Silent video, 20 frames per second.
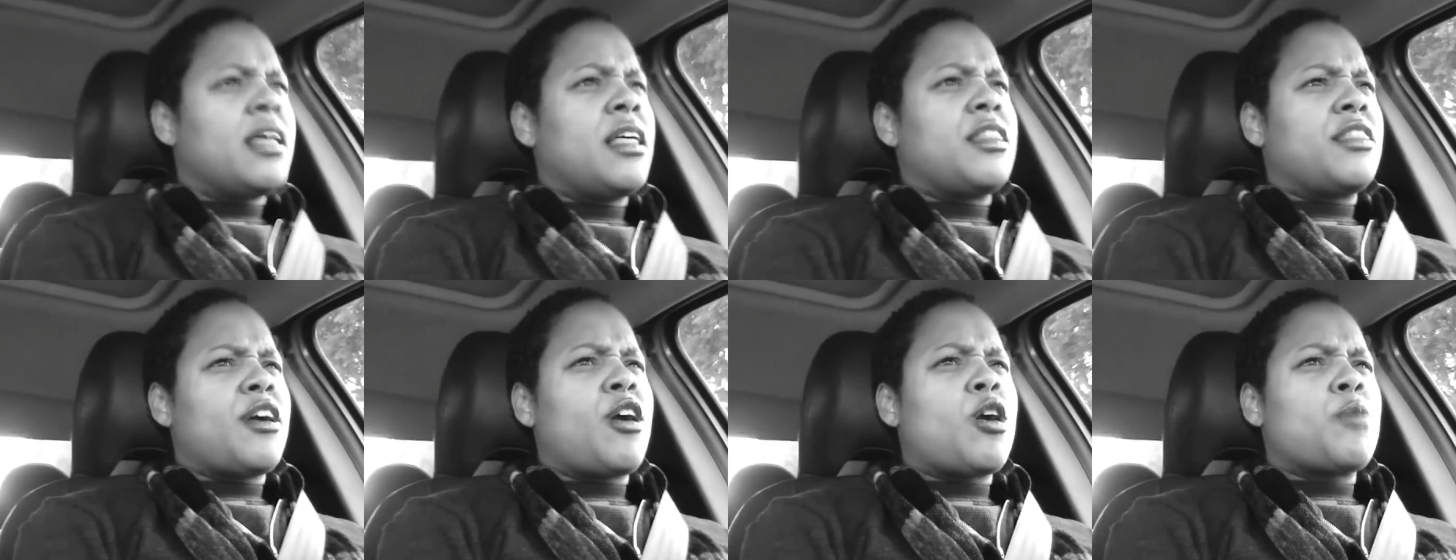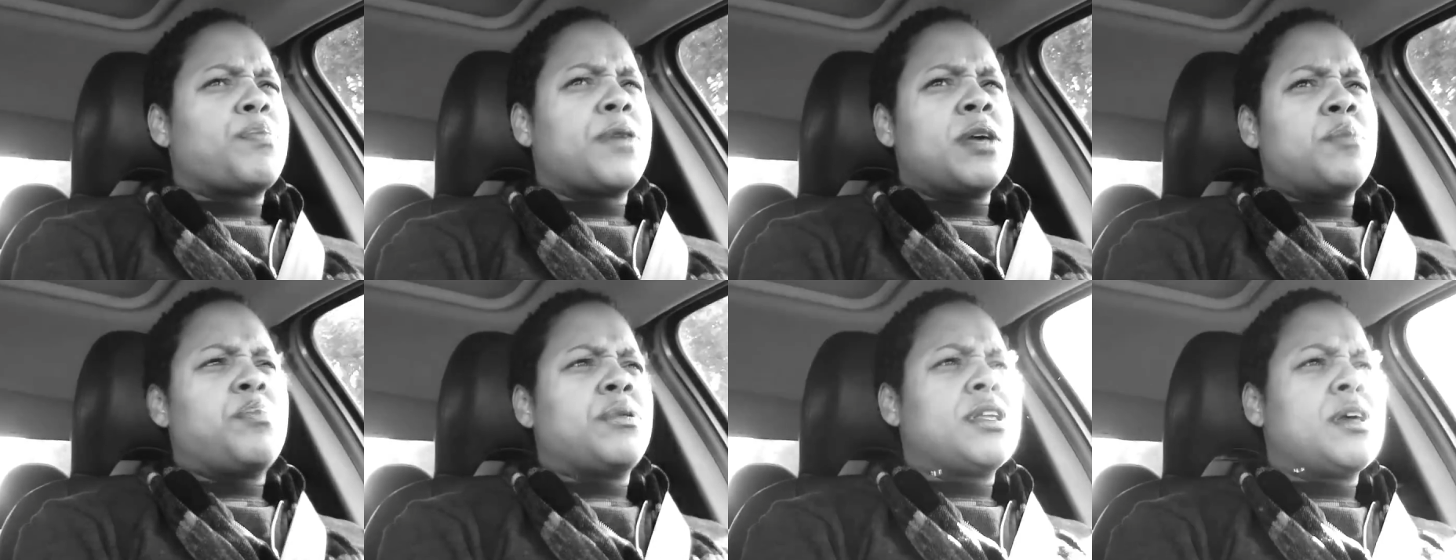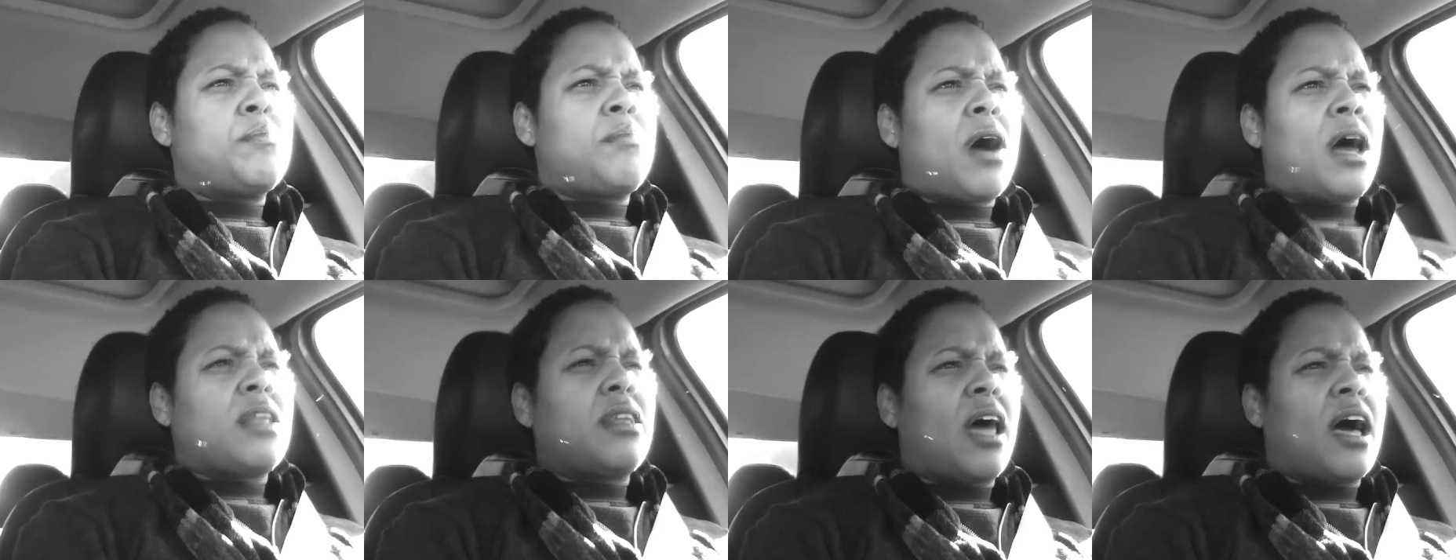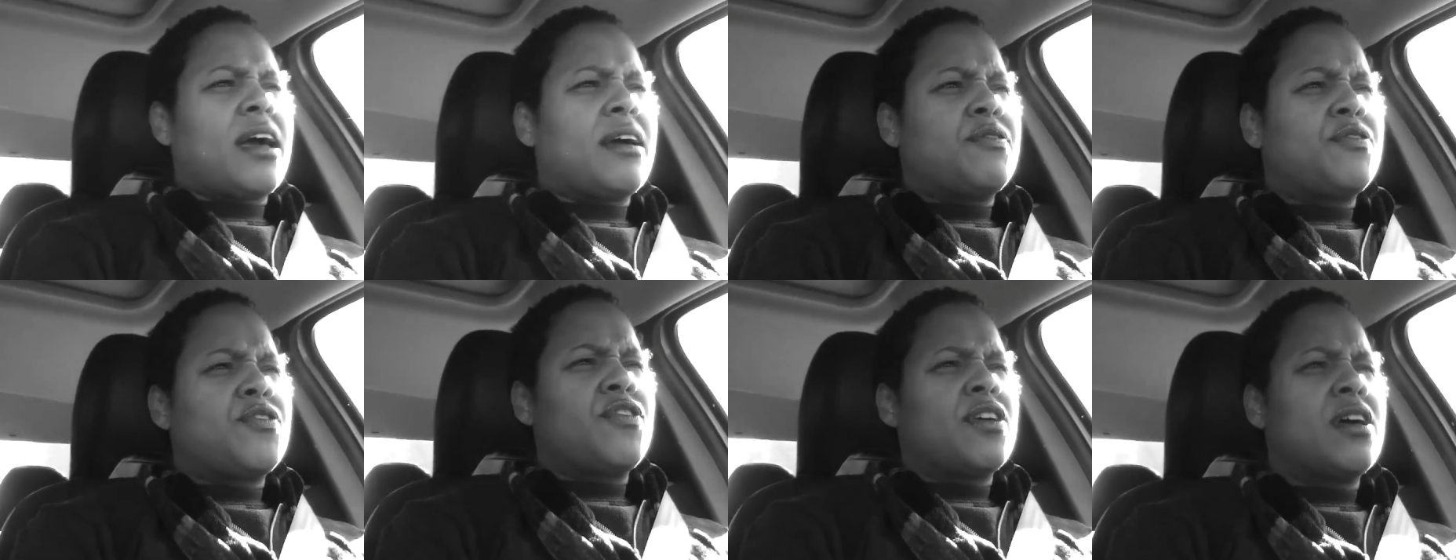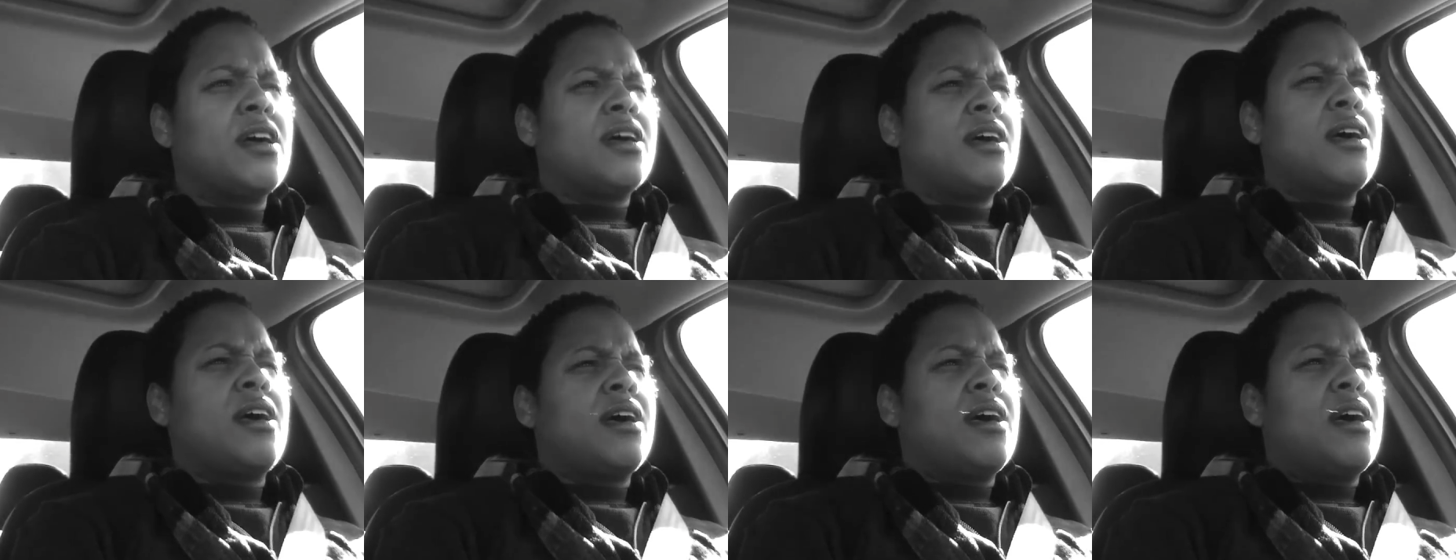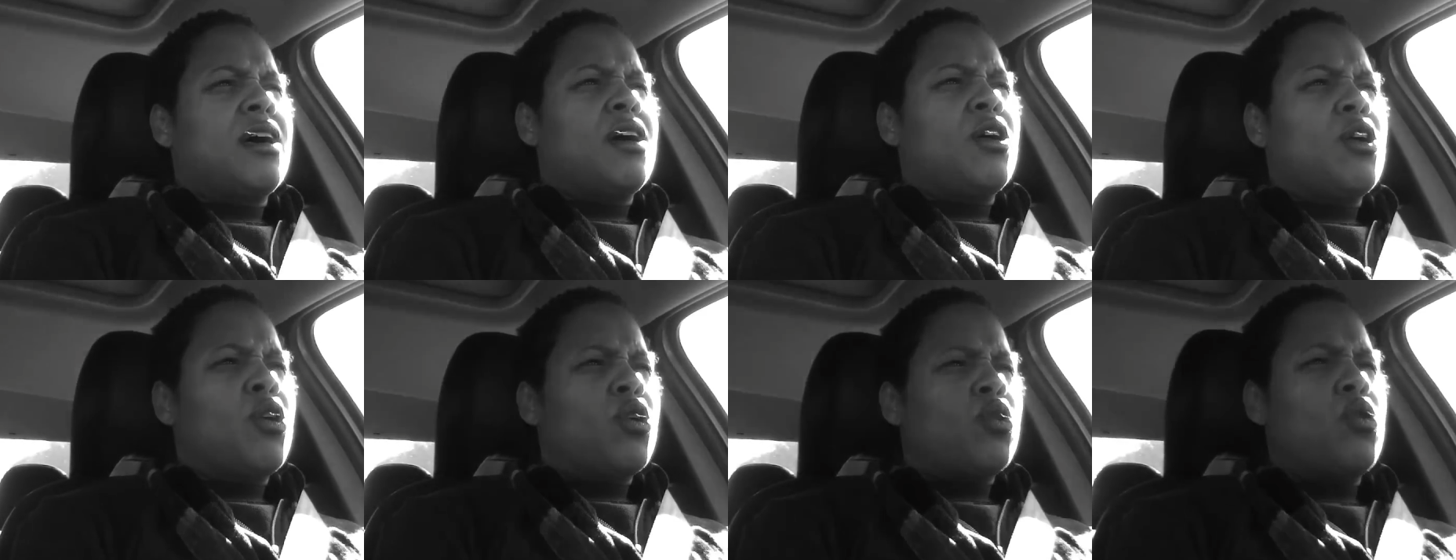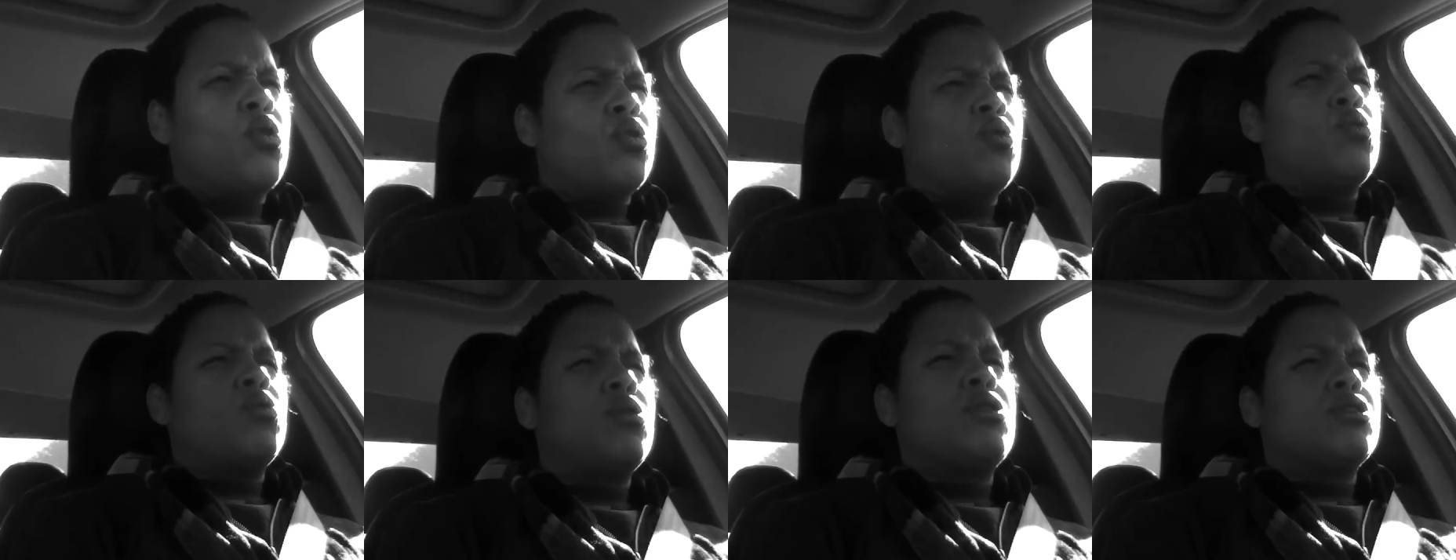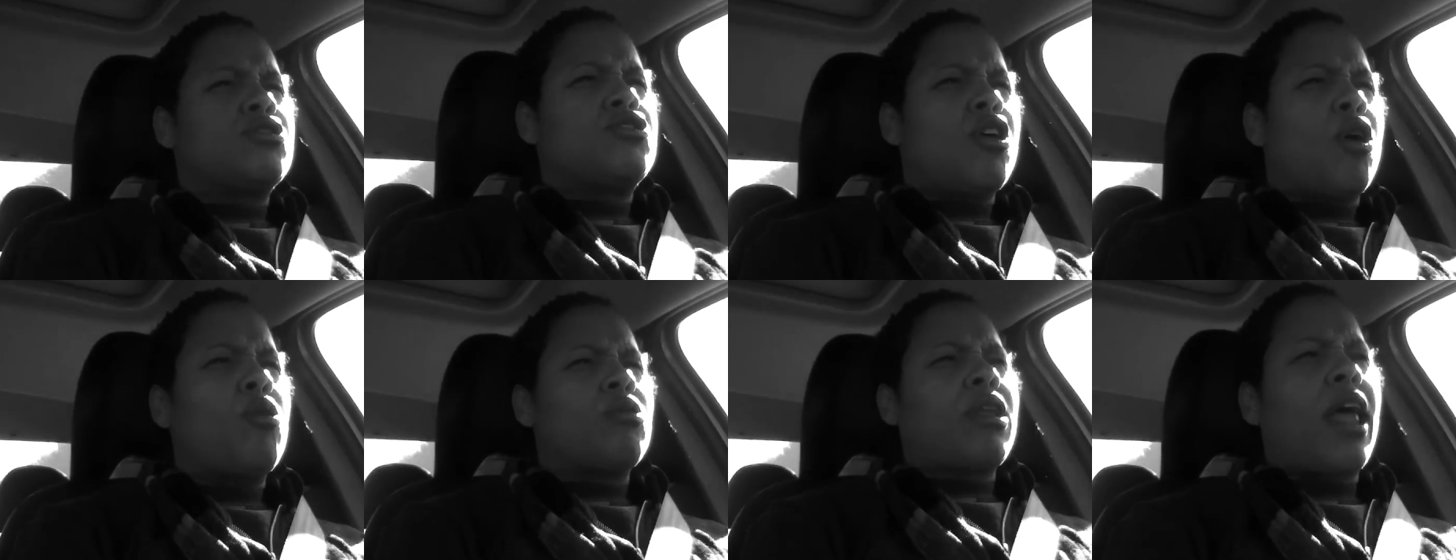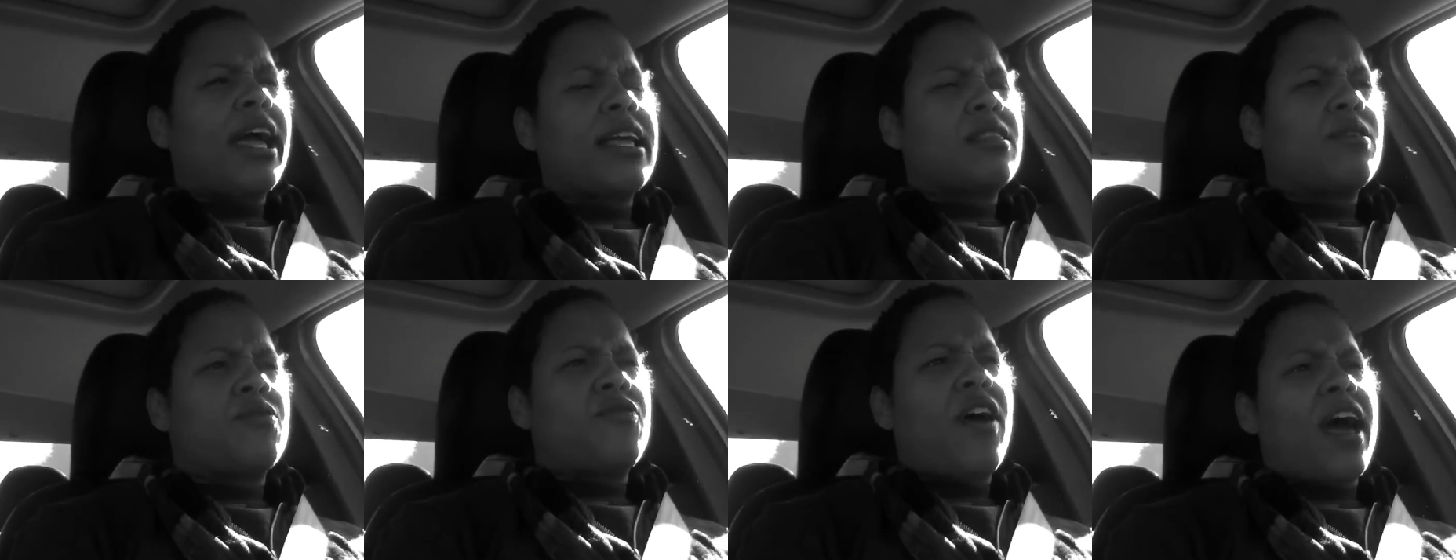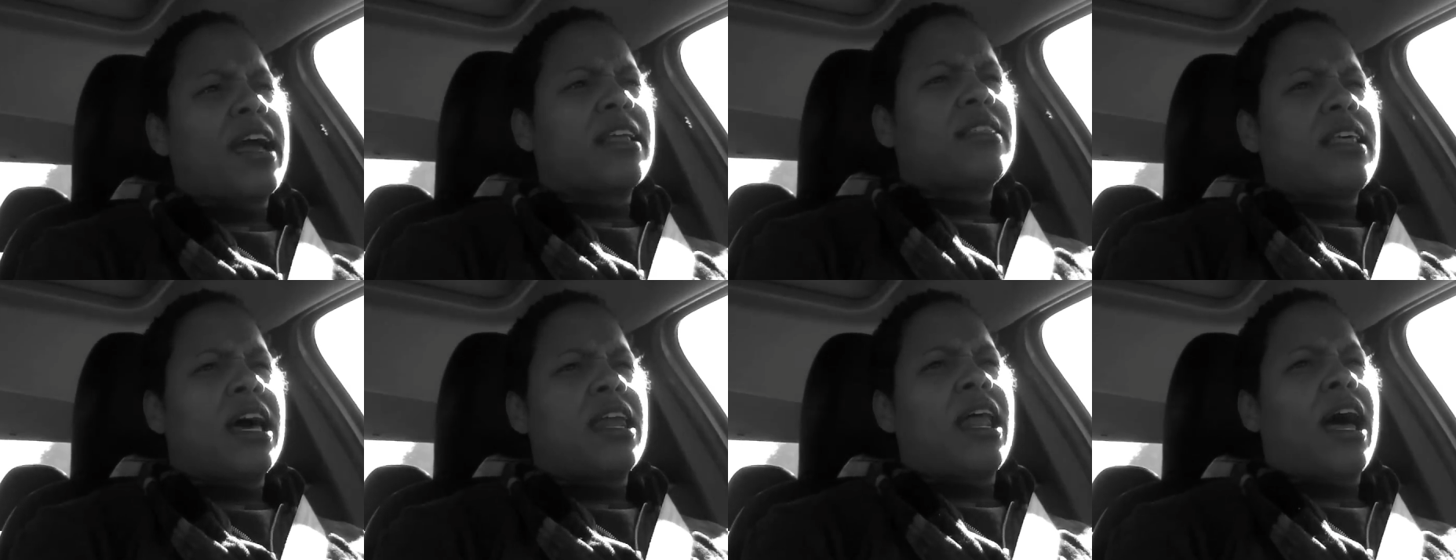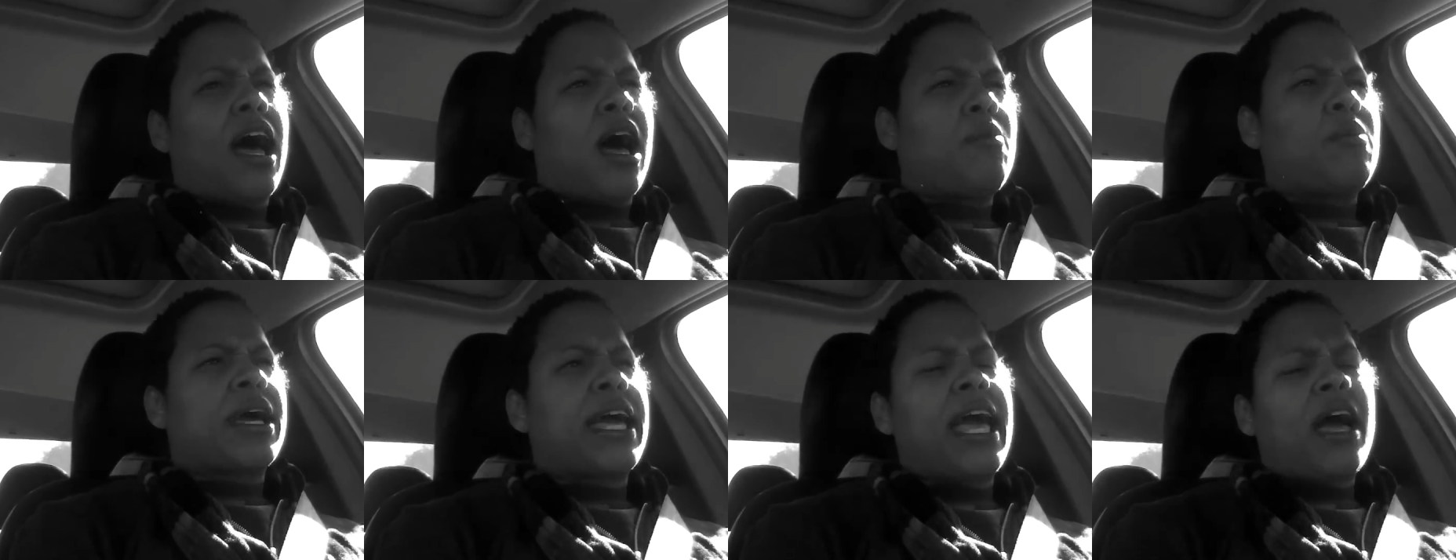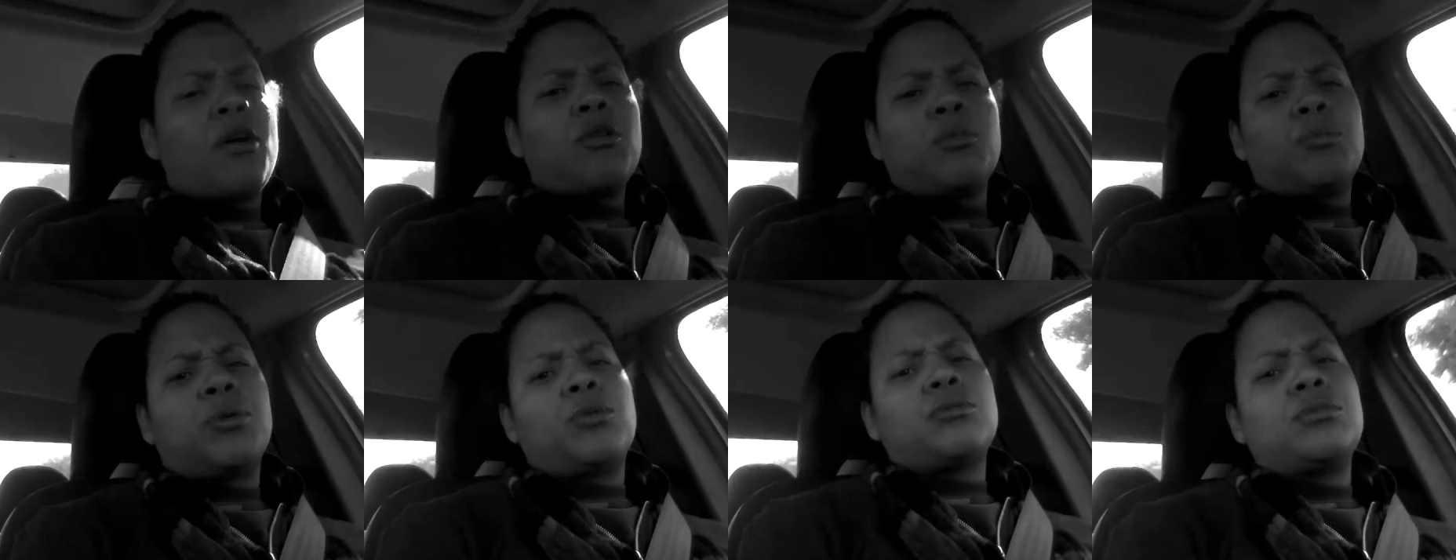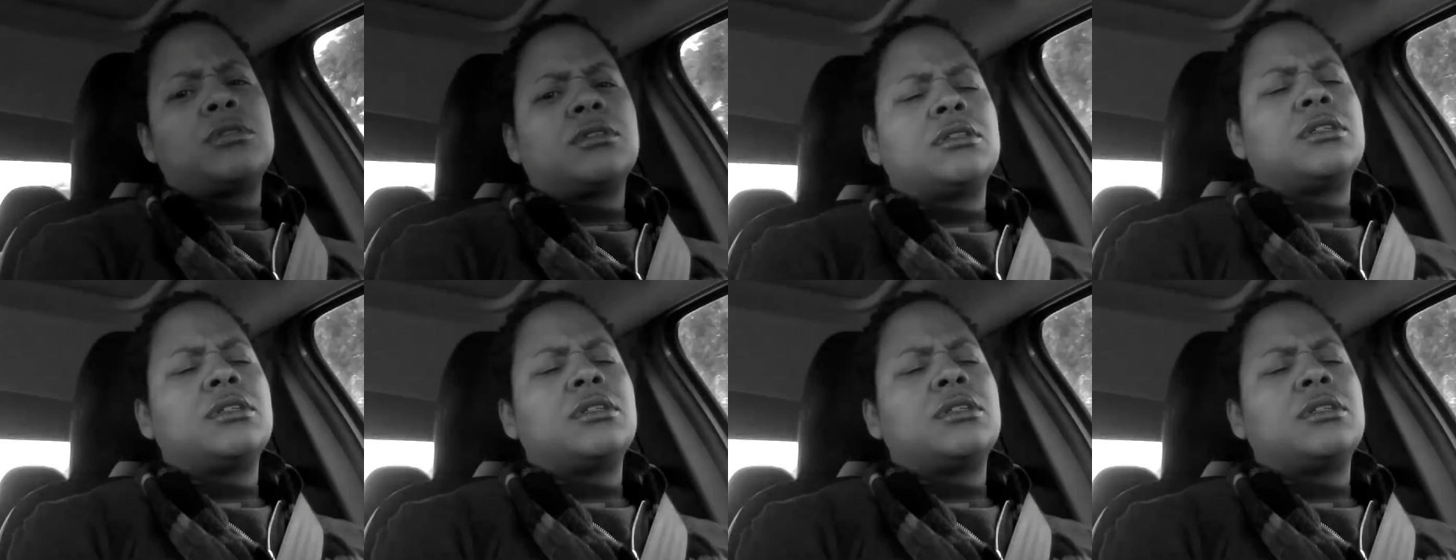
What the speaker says: There are people in my life who don't like the fact that I'm accountable.